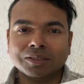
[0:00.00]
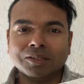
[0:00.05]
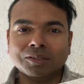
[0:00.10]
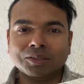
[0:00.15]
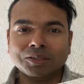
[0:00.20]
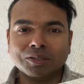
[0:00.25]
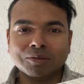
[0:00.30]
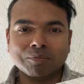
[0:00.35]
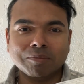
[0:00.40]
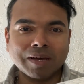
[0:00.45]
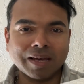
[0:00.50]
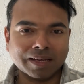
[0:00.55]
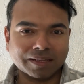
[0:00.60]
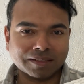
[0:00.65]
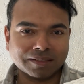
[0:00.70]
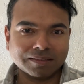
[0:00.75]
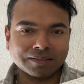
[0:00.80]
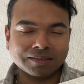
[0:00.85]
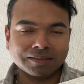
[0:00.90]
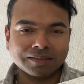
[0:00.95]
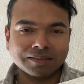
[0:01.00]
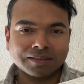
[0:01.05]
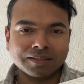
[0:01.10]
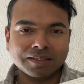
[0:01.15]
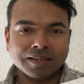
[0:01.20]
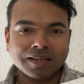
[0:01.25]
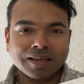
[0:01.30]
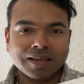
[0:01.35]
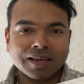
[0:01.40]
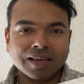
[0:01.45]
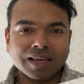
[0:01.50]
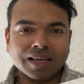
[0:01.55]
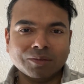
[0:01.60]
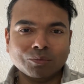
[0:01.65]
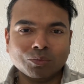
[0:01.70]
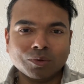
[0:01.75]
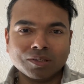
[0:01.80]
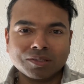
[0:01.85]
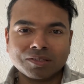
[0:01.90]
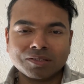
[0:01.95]
on your Mac, and
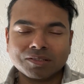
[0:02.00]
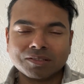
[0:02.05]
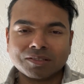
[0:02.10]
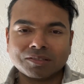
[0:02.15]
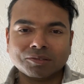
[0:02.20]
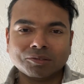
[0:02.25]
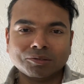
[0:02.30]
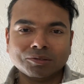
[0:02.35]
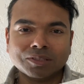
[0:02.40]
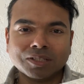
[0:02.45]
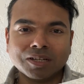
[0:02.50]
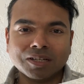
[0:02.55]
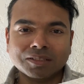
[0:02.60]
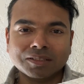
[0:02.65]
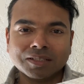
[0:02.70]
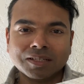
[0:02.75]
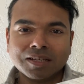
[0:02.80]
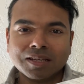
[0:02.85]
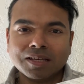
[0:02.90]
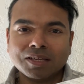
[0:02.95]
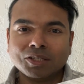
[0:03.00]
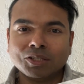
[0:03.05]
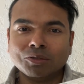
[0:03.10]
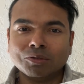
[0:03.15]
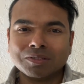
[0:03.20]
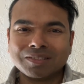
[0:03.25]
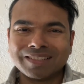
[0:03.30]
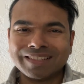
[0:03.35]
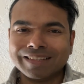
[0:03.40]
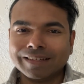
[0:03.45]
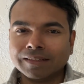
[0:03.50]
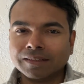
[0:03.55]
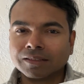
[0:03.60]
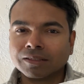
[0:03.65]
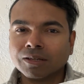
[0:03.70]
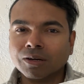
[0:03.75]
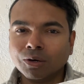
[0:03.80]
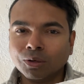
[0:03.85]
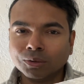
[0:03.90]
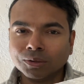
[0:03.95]
once it's turned on, you'll see a
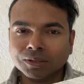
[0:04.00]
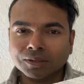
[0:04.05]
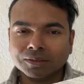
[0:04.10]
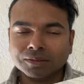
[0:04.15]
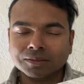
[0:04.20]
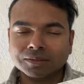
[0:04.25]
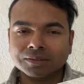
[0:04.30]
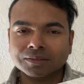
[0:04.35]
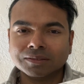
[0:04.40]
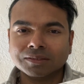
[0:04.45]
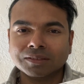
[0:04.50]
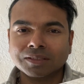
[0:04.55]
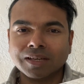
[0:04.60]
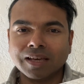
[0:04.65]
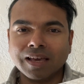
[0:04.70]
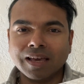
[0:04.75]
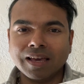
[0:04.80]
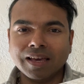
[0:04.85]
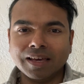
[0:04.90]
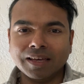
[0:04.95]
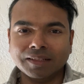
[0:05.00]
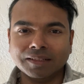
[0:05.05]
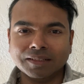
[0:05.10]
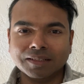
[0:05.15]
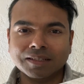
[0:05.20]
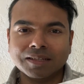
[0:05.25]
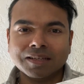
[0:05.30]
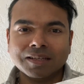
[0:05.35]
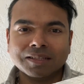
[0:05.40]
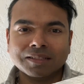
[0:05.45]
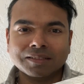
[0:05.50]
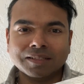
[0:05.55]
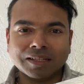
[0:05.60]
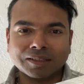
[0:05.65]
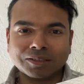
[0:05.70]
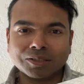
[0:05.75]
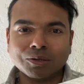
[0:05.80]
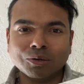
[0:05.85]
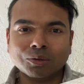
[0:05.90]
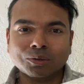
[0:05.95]
code, and
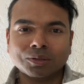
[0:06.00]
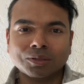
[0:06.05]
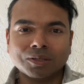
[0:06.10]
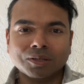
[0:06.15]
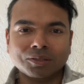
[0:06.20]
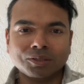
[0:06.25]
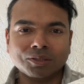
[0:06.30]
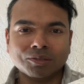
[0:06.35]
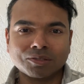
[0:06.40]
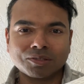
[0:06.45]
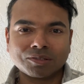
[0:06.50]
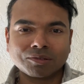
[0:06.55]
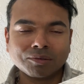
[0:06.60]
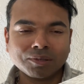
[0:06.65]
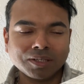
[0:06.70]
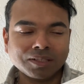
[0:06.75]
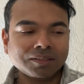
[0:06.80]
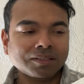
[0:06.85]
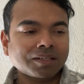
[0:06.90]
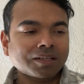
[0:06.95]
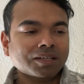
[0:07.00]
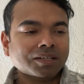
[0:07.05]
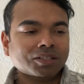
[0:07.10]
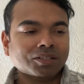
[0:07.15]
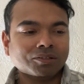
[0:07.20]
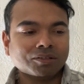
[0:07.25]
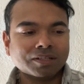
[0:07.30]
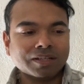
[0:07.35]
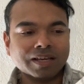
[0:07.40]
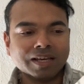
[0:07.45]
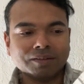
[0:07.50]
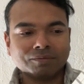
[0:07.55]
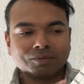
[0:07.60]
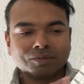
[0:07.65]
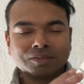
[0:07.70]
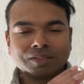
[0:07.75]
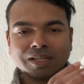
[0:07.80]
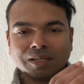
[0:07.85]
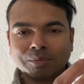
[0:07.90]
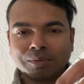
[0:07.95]
that code on your screen, you're going to have to
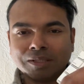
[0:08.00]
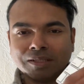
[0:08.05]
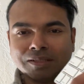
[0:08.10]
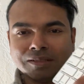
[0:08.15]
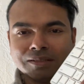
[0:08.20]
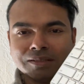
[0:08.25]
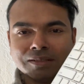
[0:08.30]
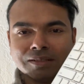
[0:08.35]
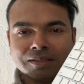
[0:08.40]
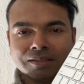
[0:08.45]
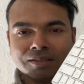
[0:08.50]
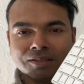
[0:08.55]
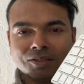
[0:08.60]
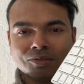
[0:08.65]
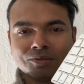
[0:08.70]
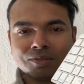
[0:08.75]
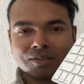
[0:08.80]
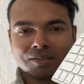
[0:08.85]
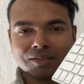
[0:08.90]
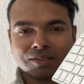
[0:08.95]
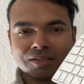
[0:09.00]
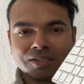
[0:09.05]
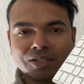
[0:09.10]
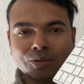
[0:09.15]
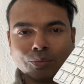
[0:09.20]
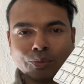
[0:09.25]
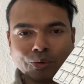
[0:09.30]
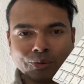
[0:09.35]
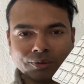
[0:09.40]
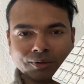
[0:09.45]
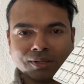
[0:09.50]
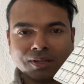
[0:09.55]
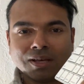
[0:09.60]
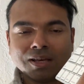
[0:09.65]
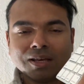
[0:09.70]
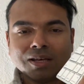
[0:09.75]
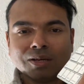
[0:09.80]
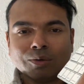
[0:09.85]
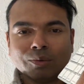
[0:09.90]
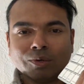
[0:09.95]
type it in using this keyboard.
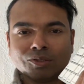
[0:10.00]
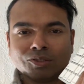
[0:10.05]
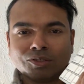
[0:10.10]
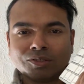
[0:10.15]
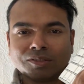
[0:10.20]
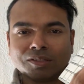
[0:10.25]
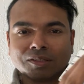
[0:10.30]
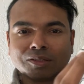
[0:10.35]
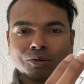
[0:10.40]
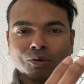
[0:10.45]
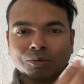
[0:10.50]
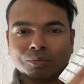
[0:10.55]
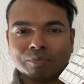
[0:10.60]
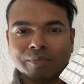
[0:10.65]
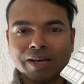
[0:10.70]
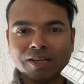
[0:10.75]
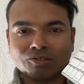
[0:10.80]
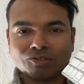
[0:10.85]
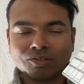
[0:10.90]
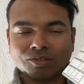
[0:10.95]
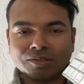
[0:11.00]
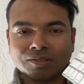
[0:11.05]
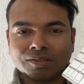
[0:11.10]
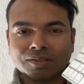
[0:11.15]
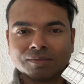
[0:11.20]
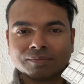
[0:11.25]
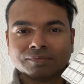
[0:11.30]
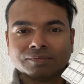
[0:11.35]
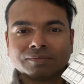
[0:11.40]
Once the code matches,